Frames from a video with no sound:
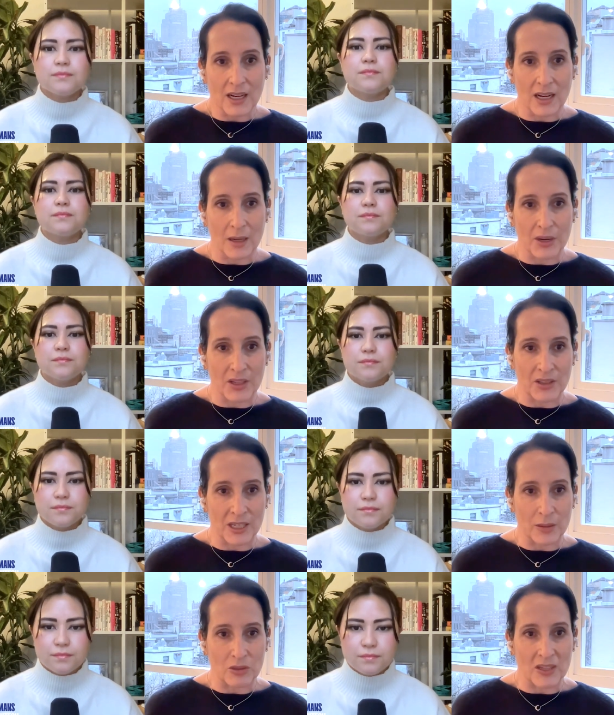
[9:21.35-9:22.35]
Speaker 1: um, and they're
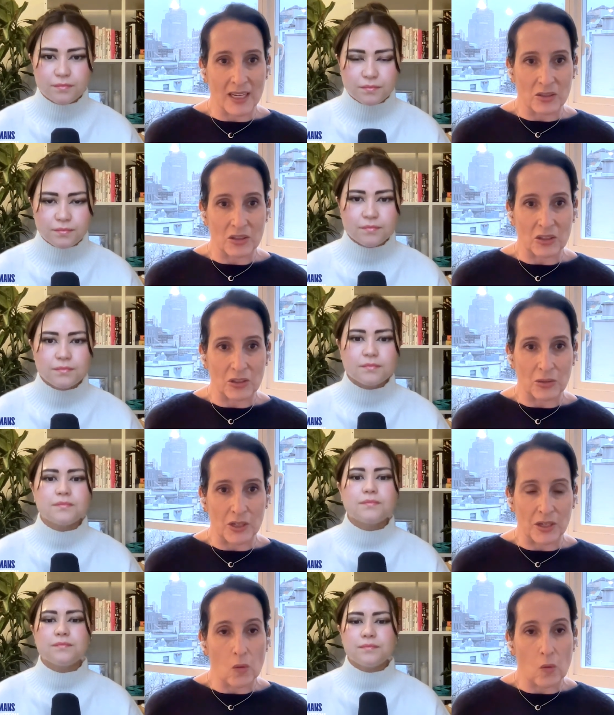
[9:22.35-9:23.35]
able to execute
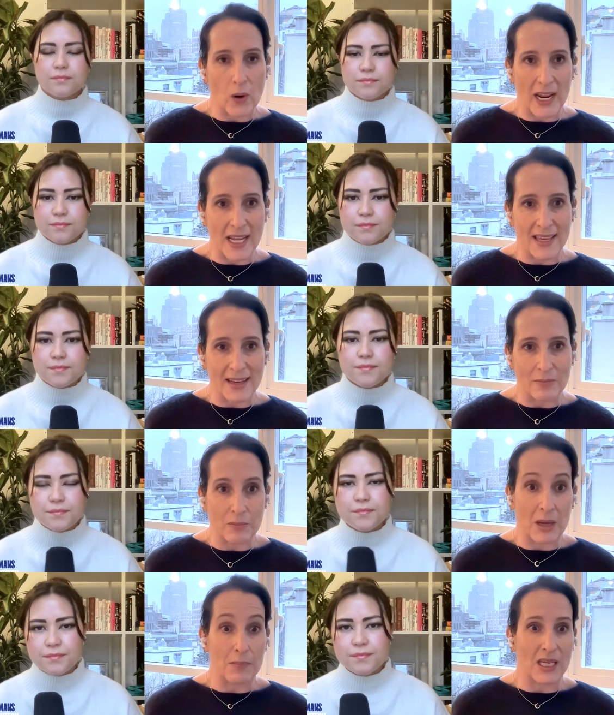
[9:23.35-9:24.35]
in a way that
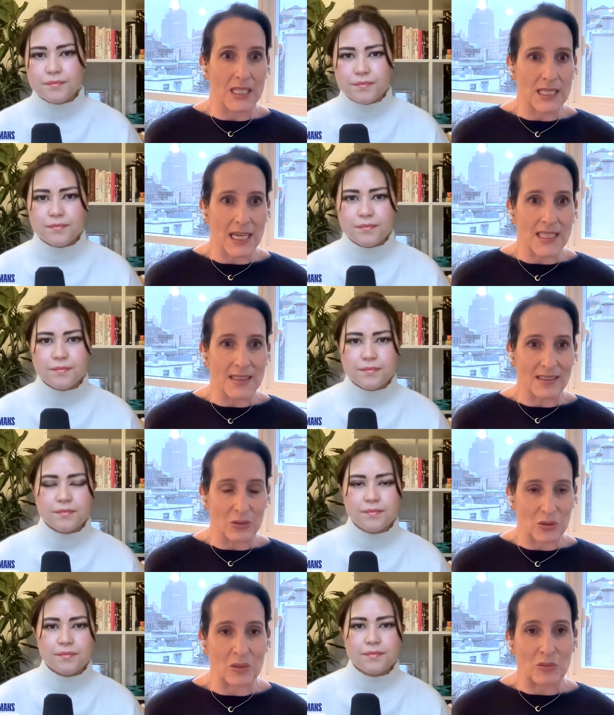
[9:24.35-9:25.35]
that makes sense and
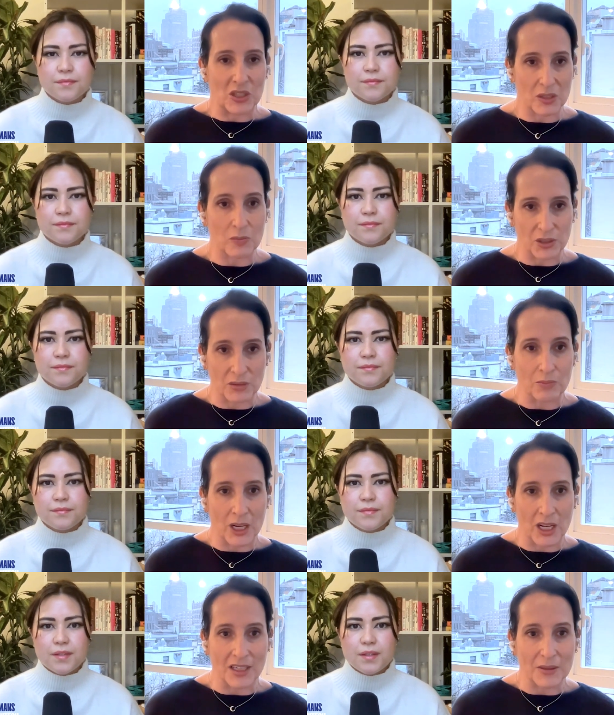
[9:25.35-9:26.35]
there's some discipline
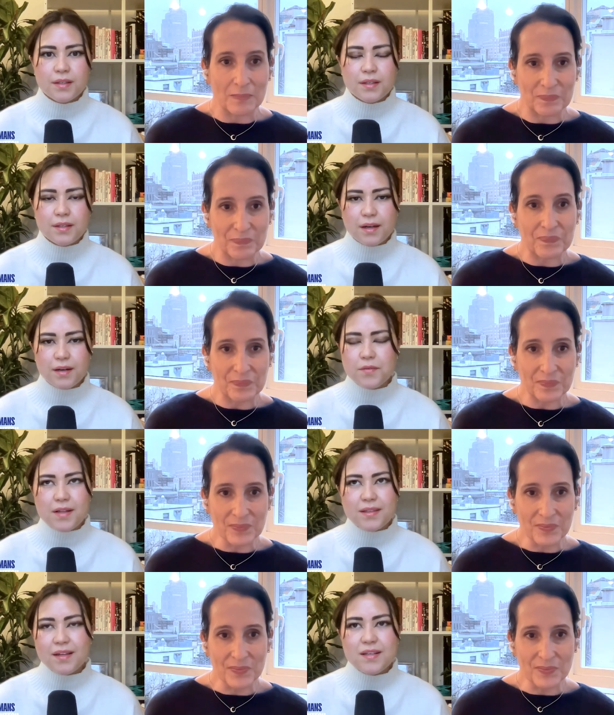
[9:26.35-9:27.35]
behind
Speaker 2: yeah well
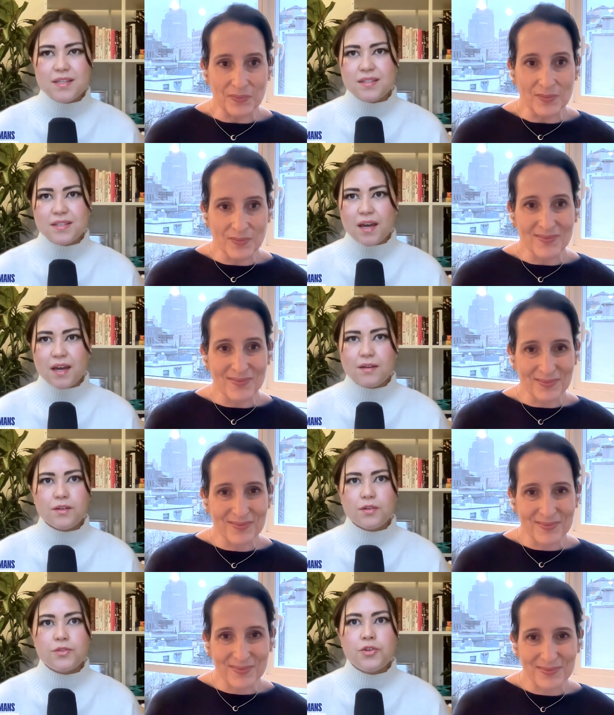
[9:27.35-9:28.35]
at the end of the day
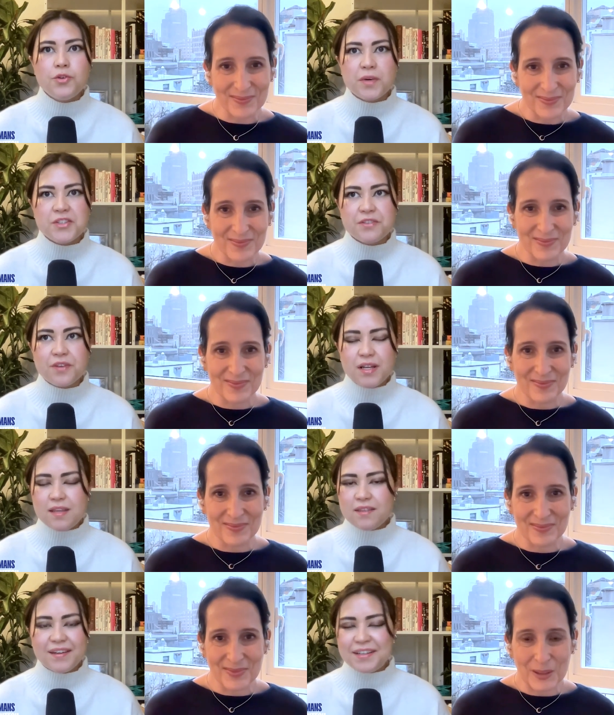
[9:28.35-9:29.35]
you know too much of
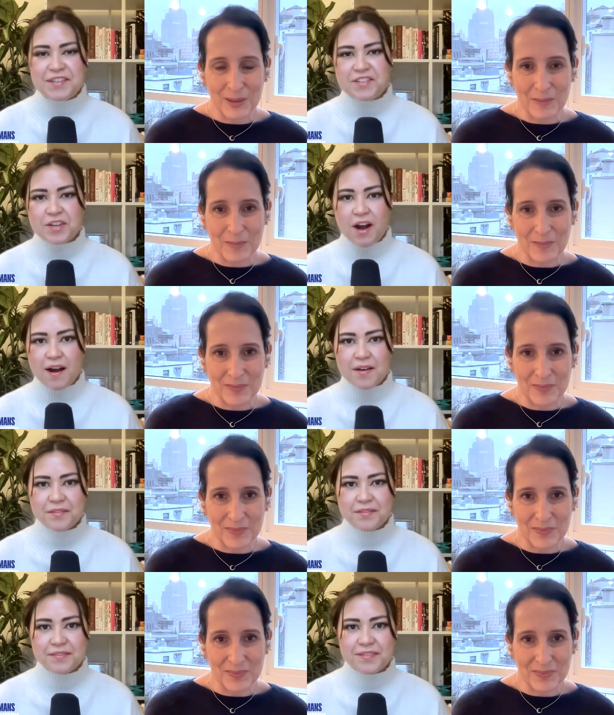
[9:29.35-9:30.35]
anything is not
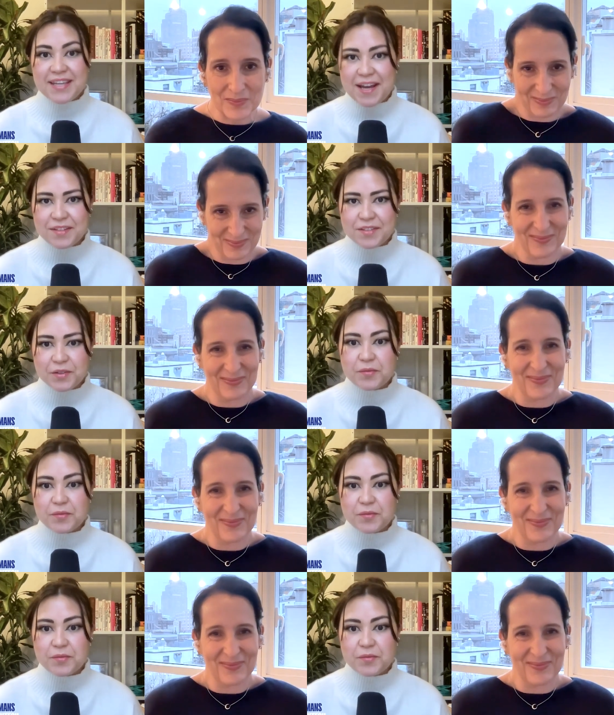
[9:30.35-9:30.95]
the answer